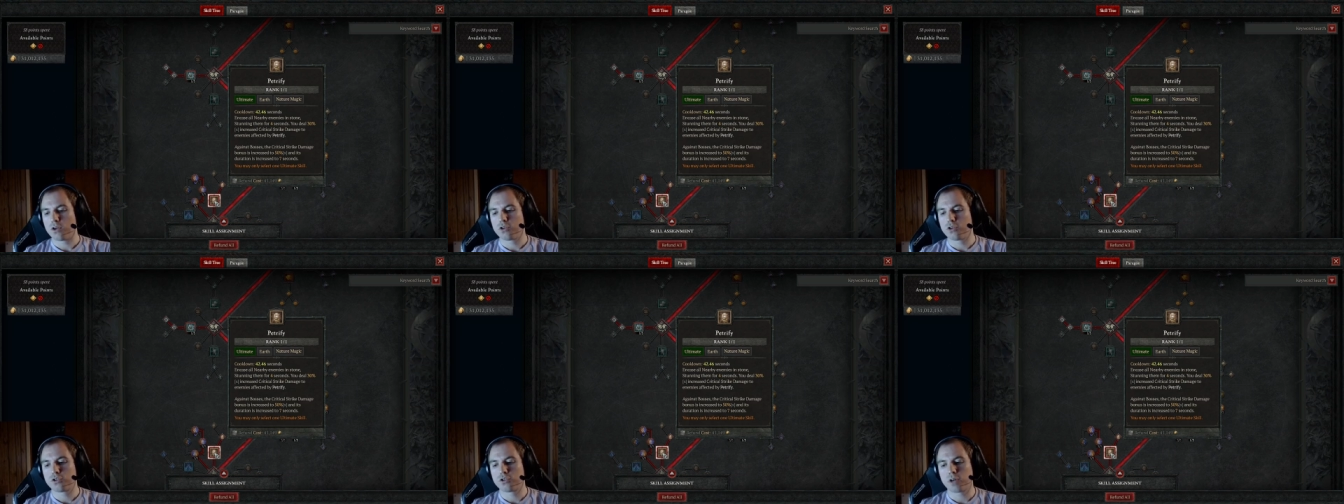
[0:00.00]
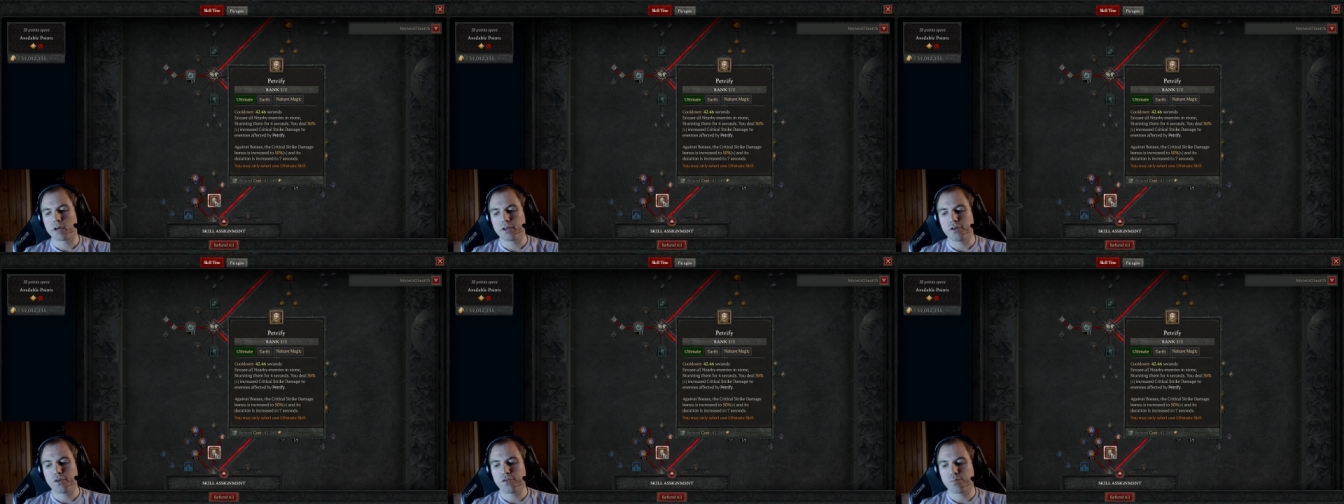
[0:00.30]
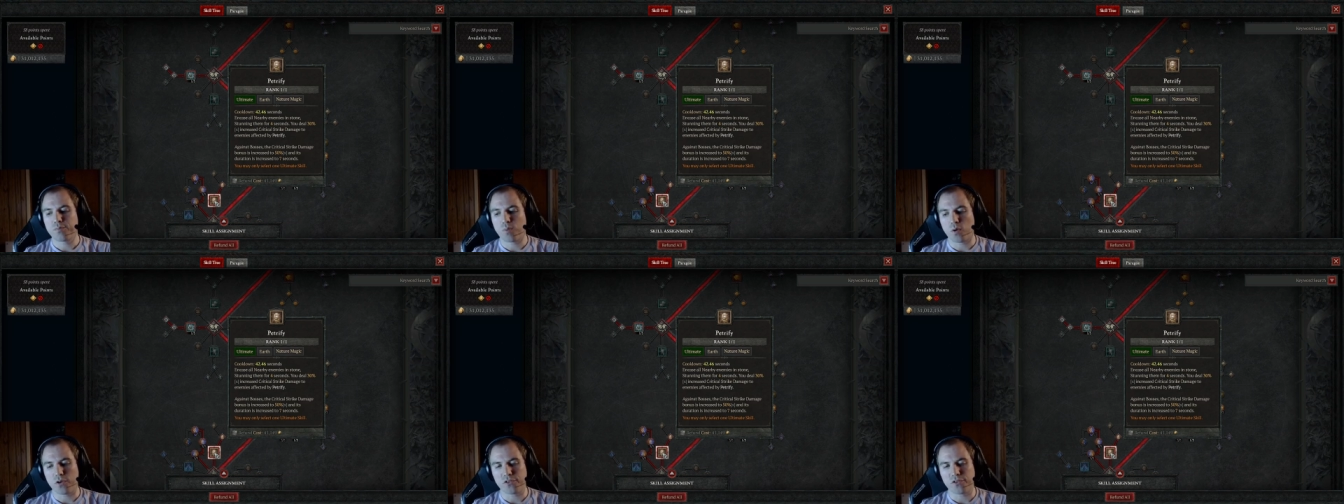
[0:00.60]
Try to use
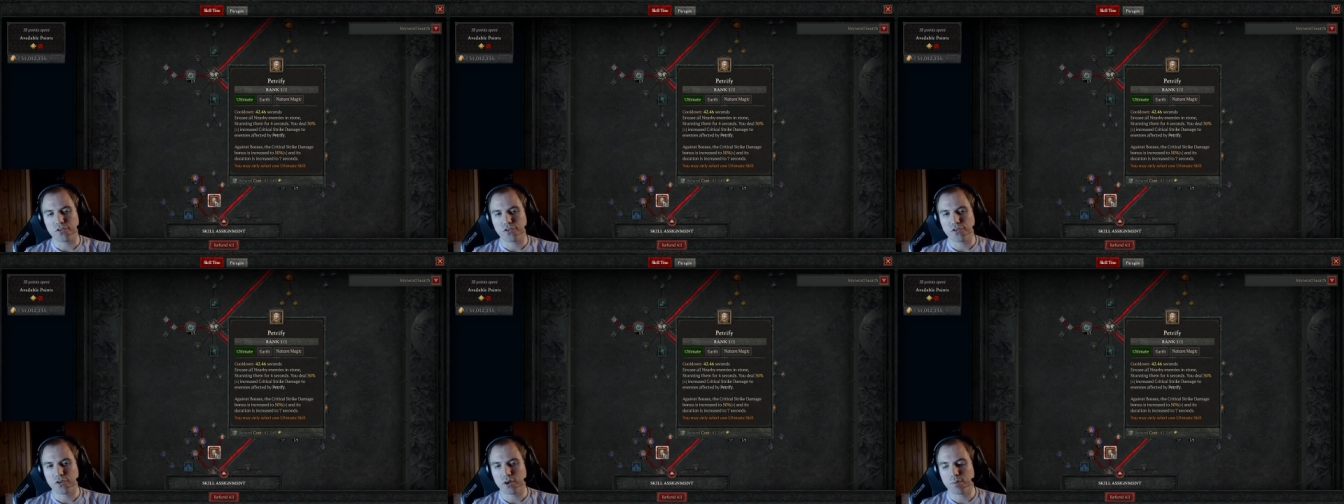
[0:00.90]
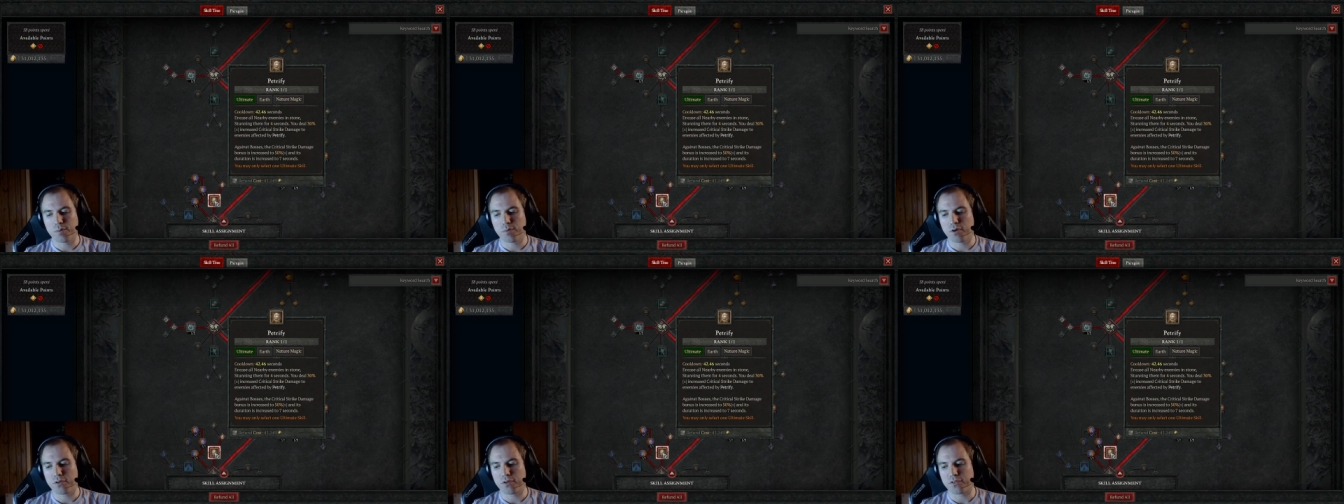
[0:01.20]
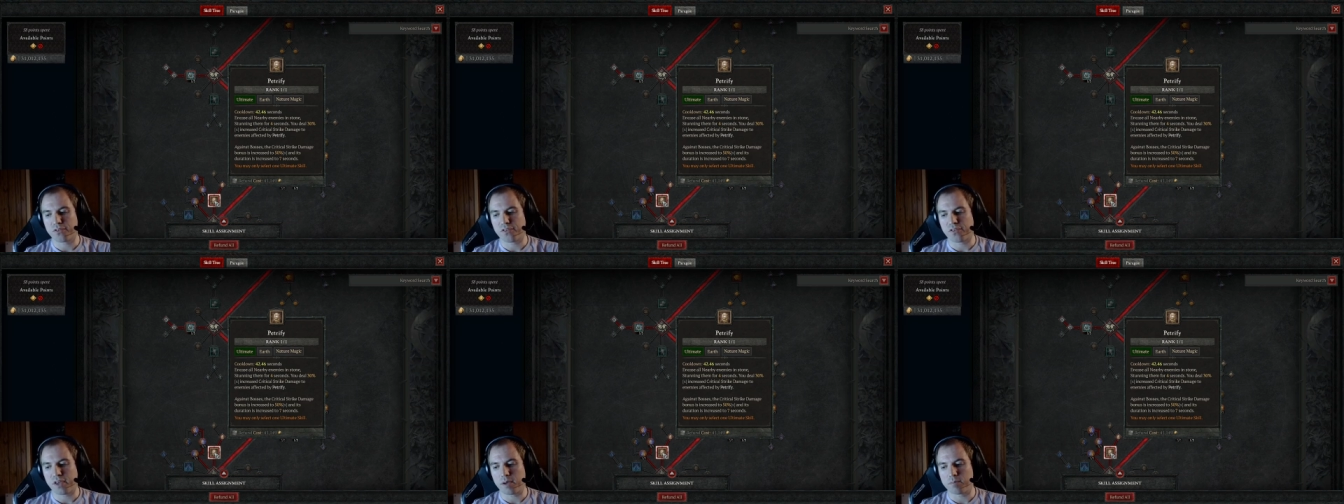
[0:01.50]
Poison Creeper at the
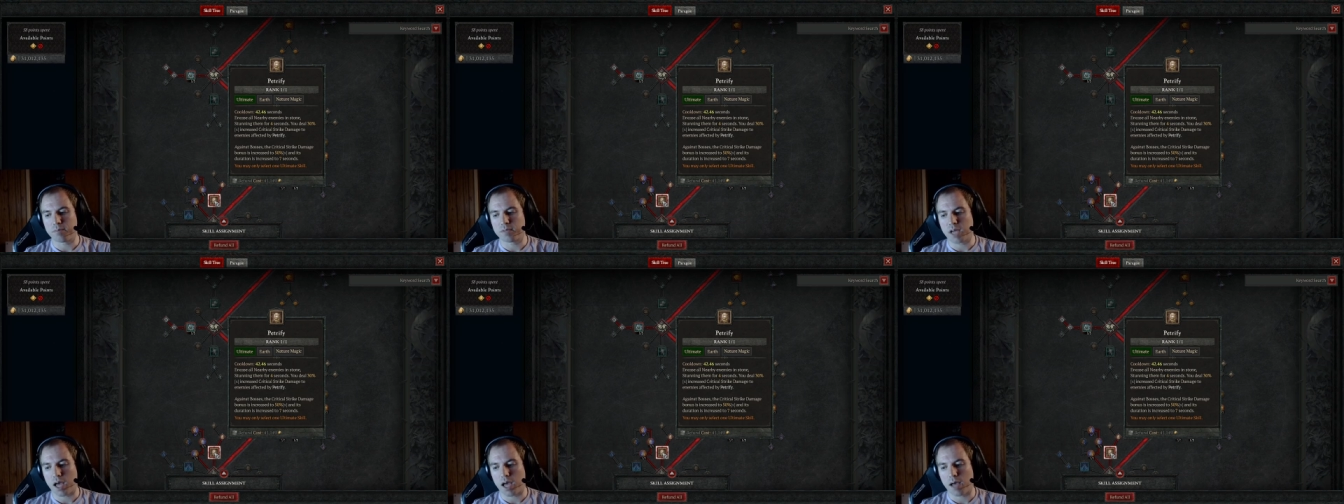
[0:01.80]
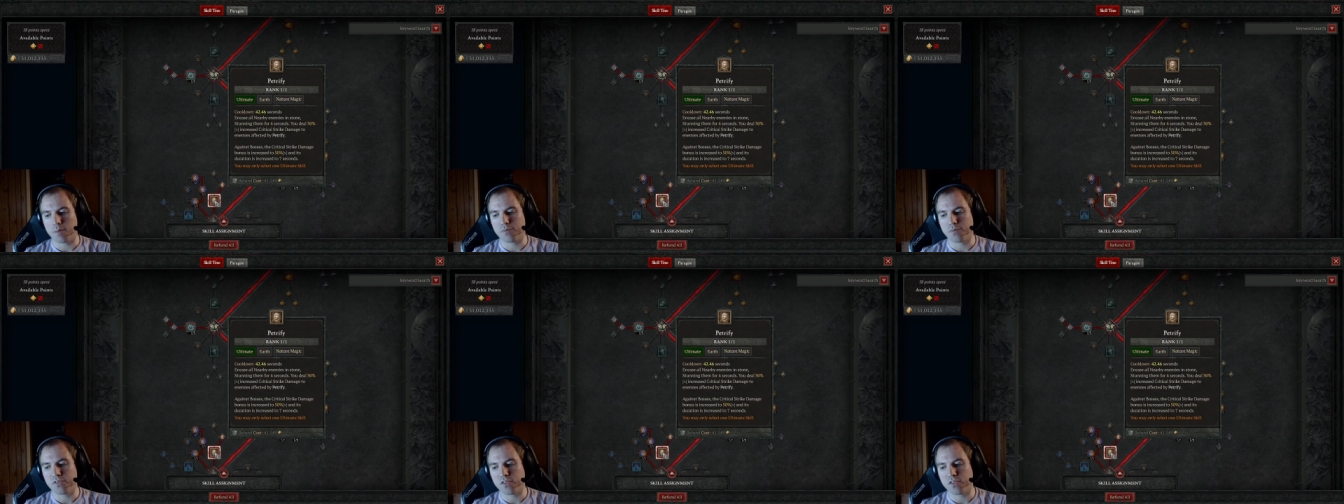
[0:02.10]
same time so